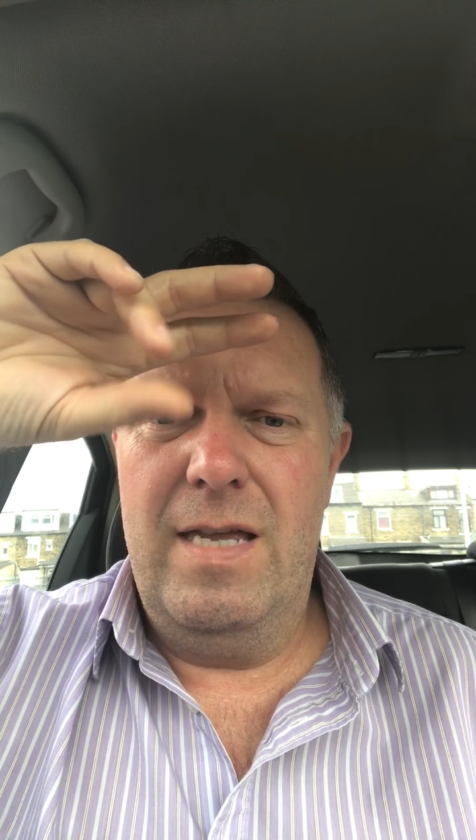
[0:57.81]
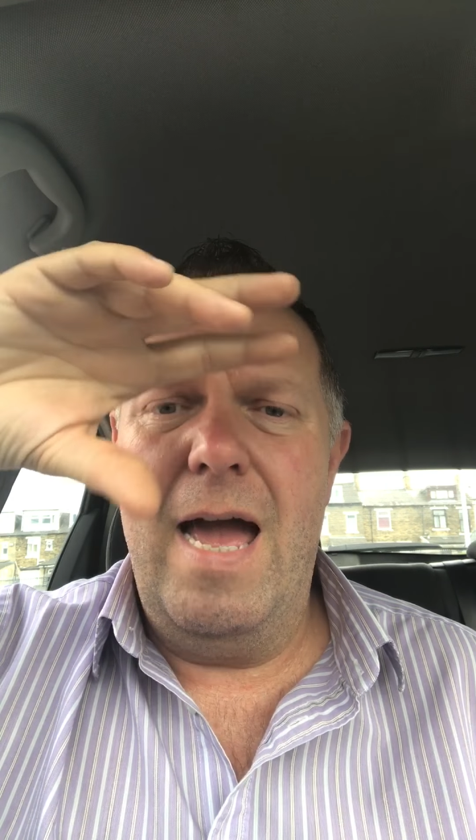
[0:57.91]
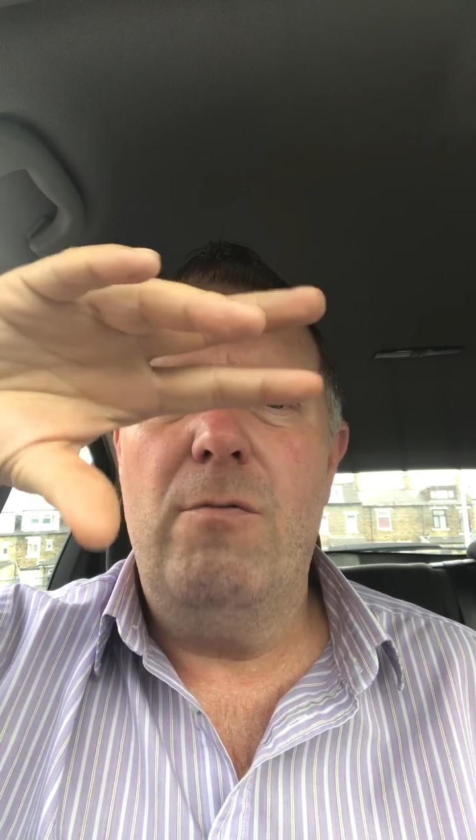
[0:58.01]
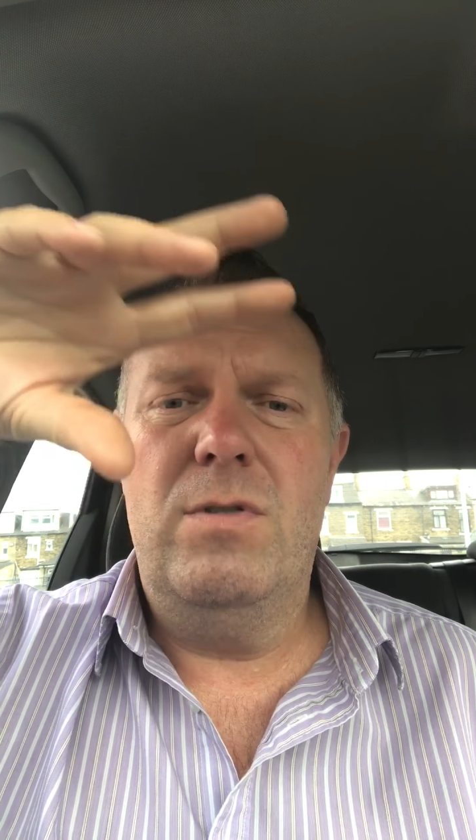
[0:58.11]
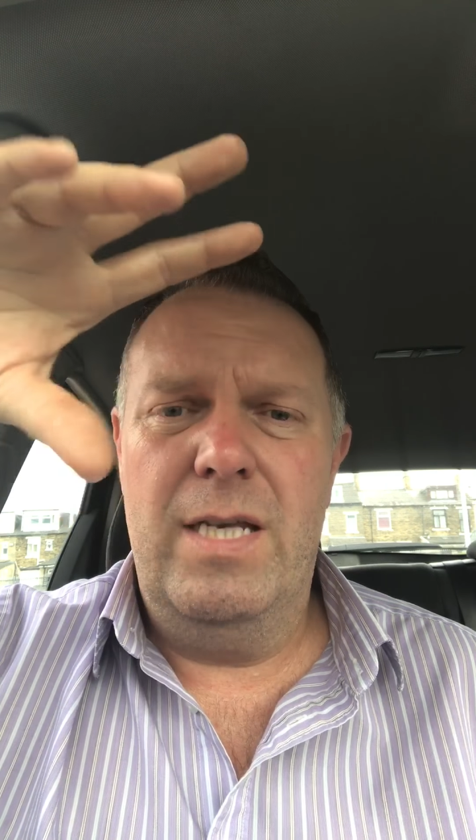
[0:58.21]

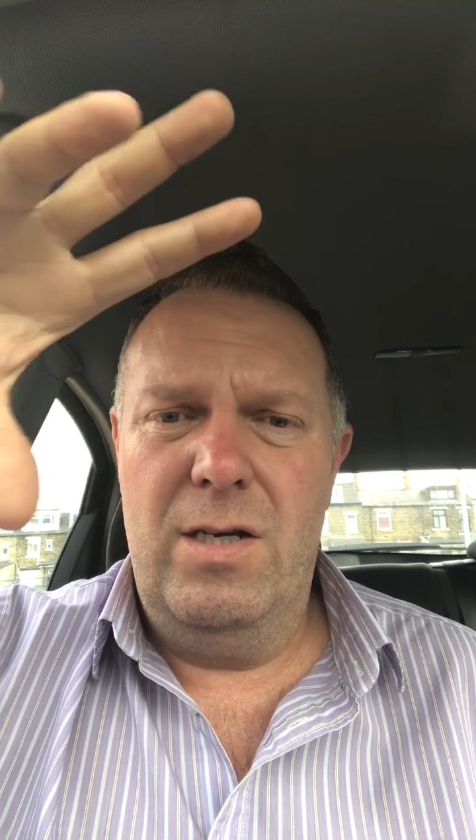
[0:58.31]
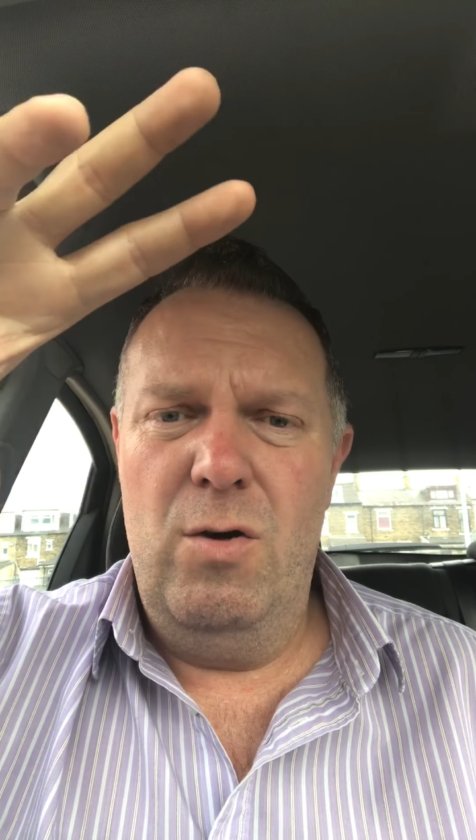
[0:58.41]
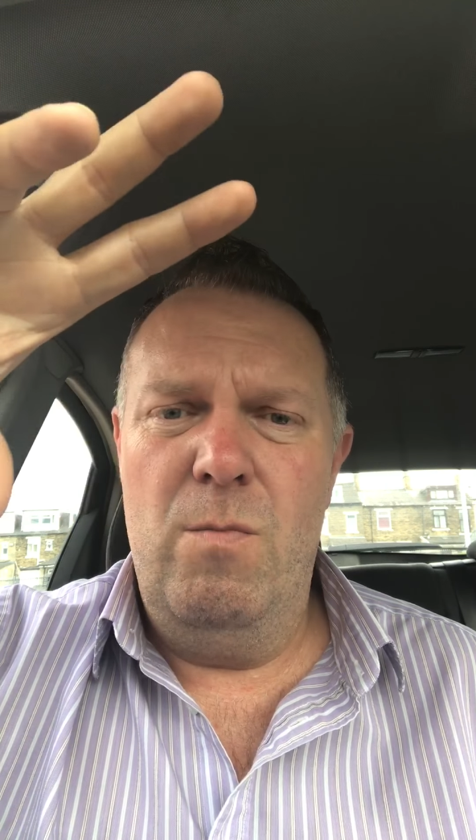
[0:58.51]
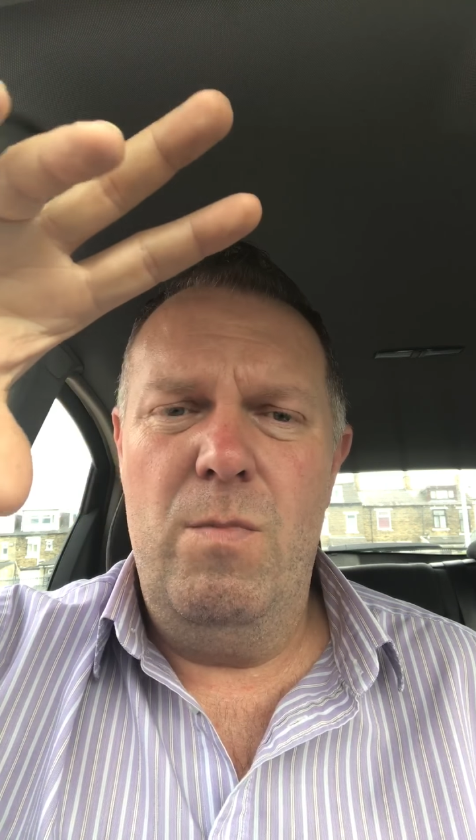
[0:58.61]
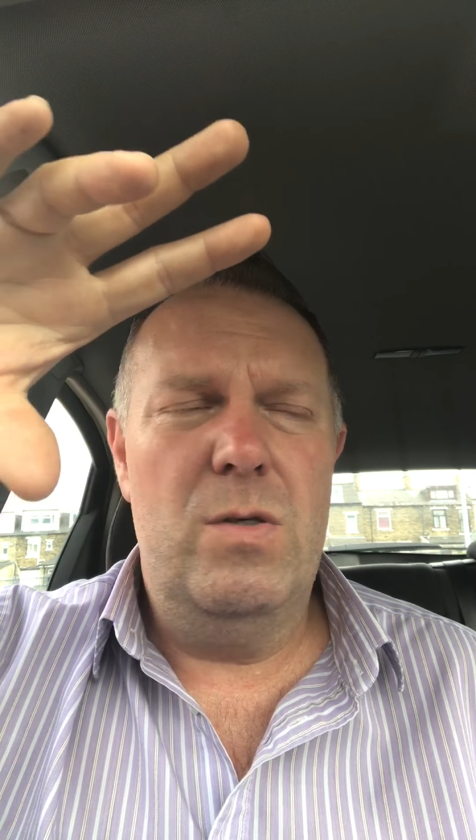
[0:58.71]
counting
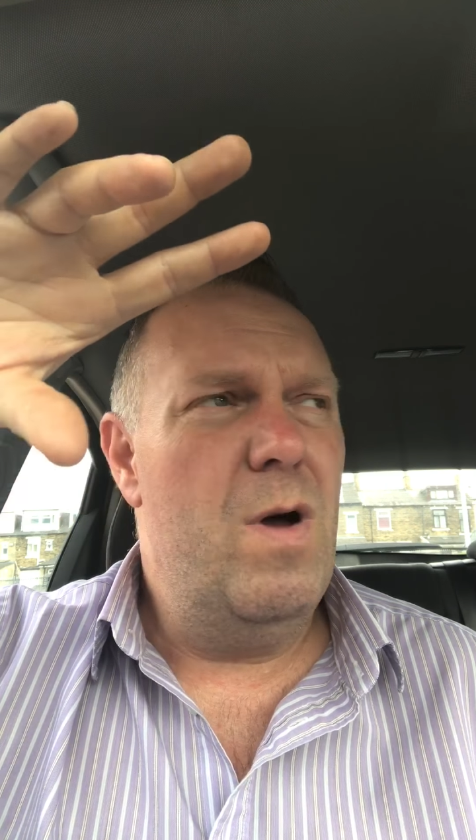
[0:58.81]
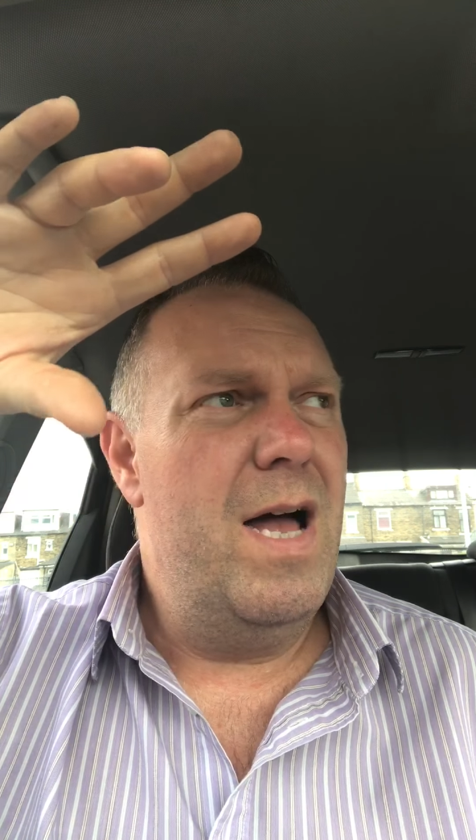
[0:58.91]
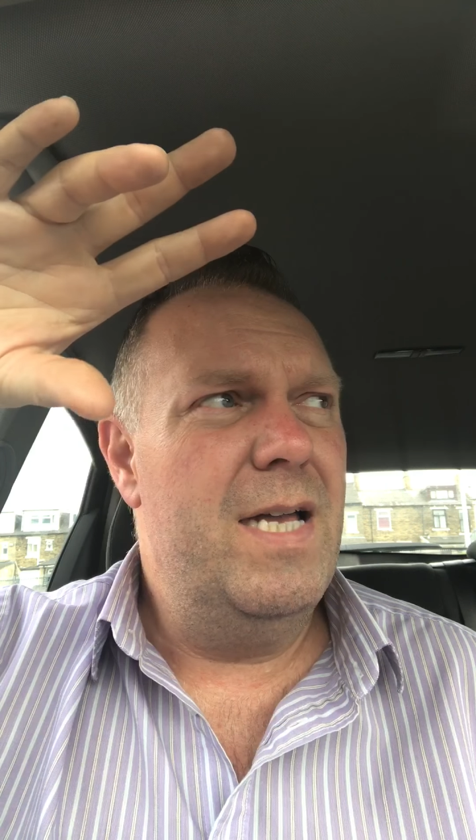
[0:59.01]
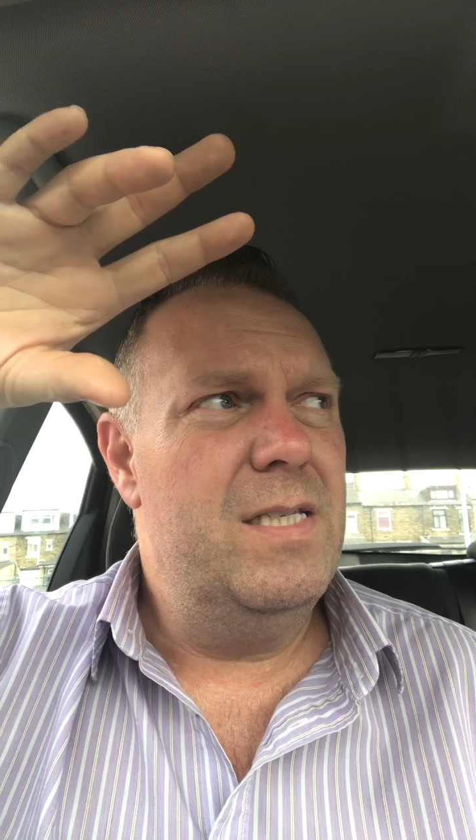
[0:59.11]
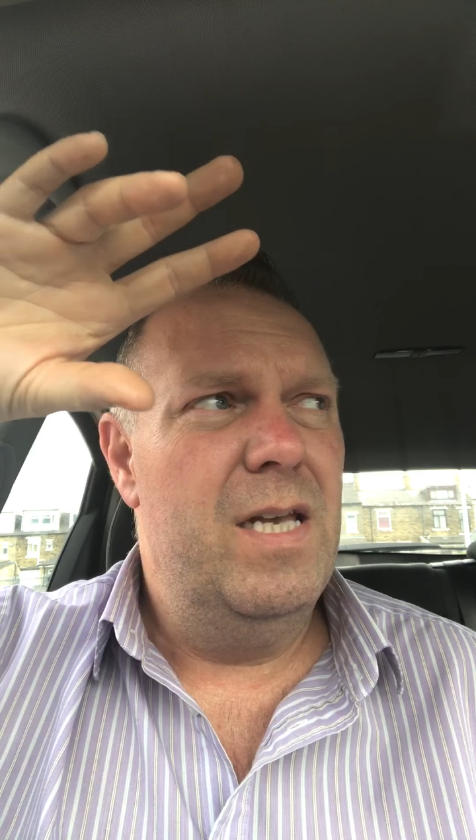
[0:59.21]
numbers
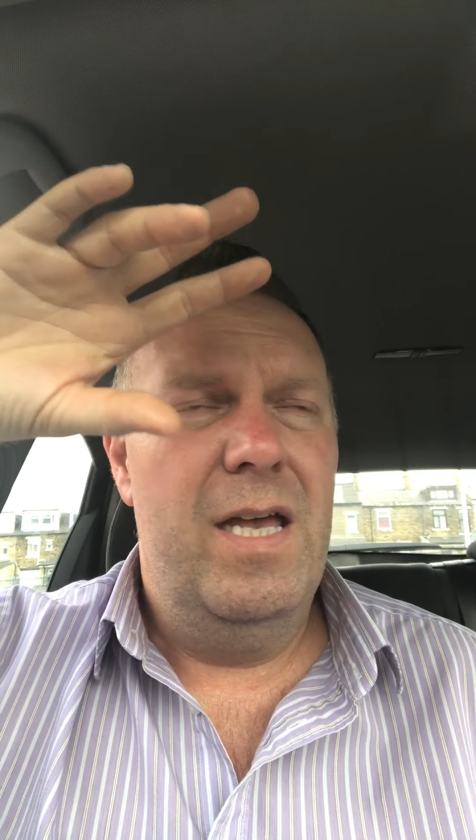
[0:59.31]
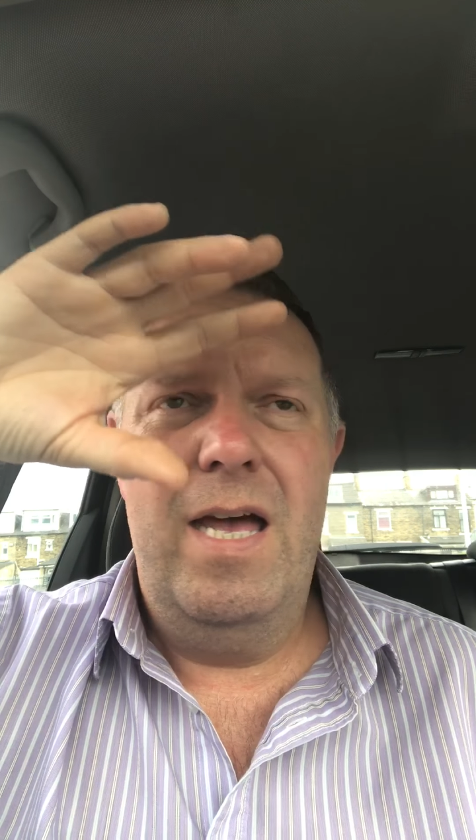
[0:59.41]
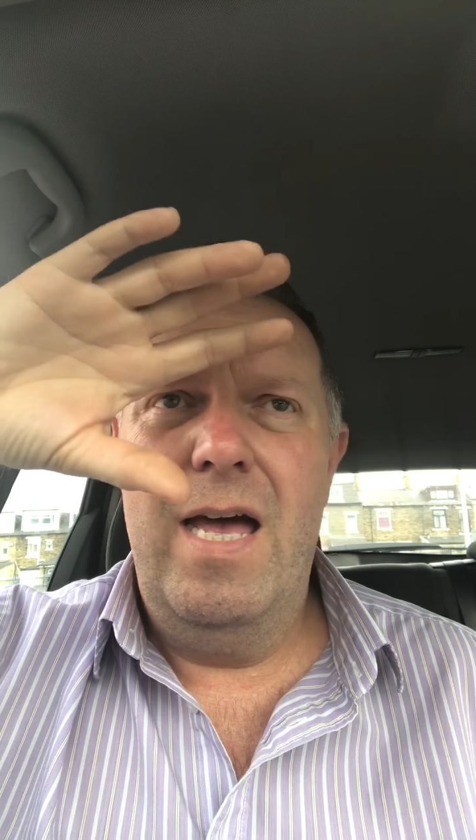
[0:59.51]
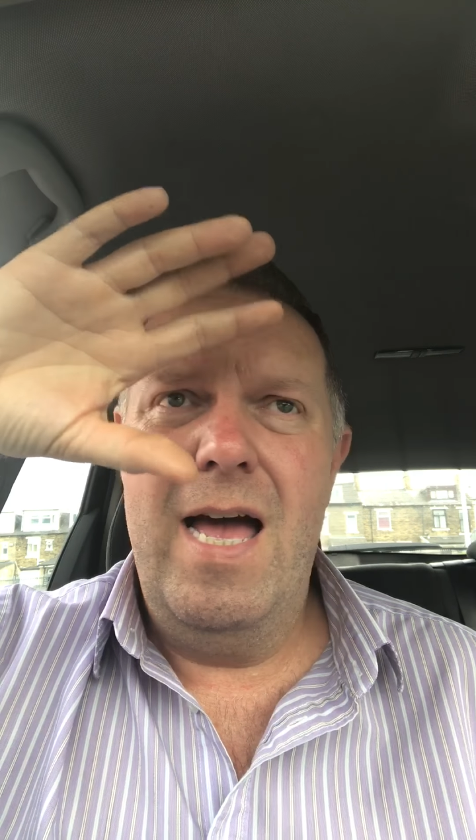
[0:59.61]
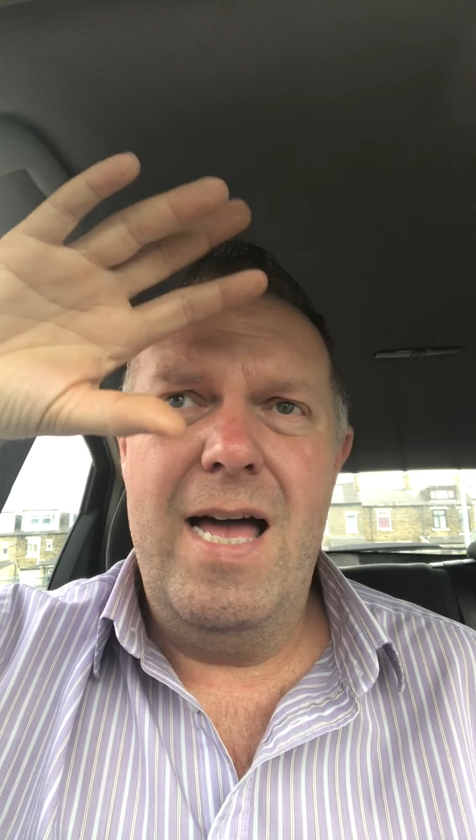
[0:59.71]
wise,
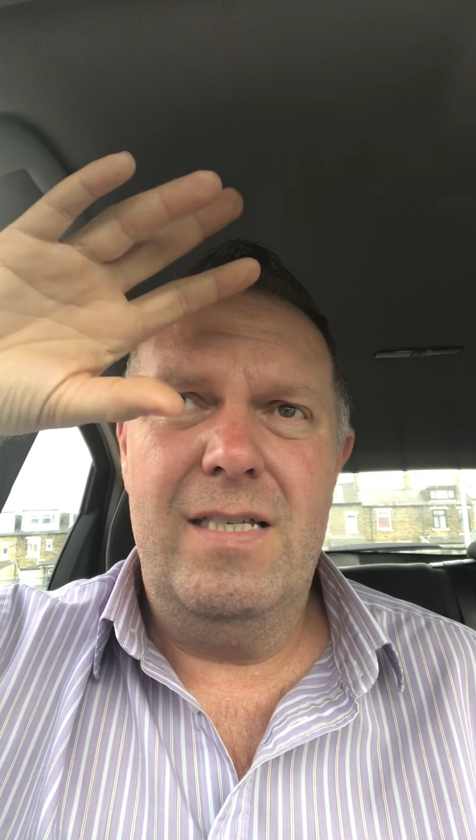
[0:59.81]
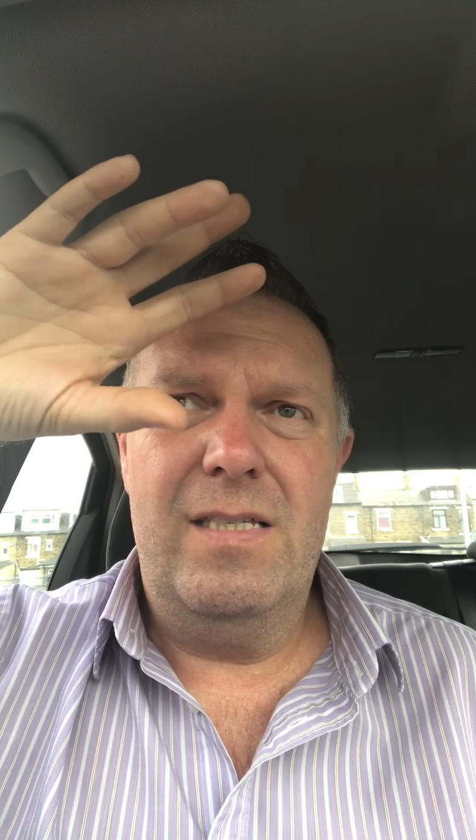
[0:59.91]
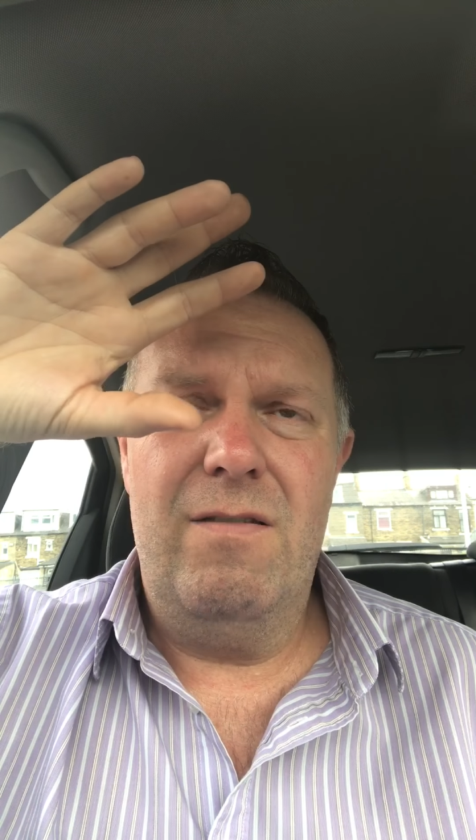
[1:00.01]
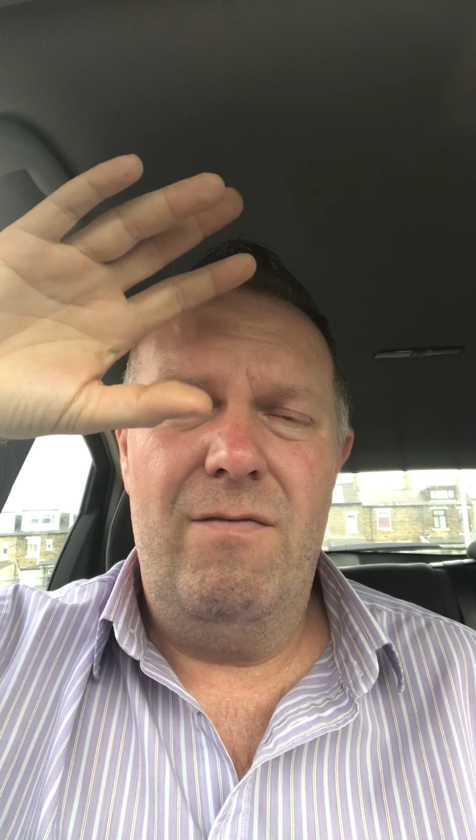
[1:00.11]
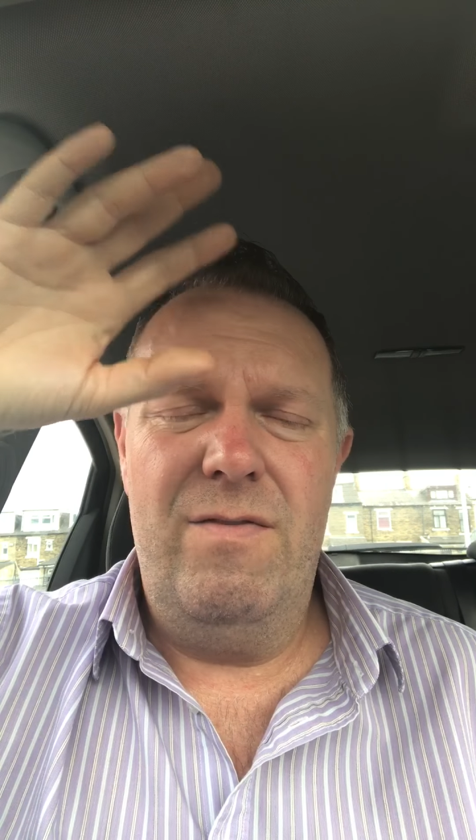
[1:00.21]
that's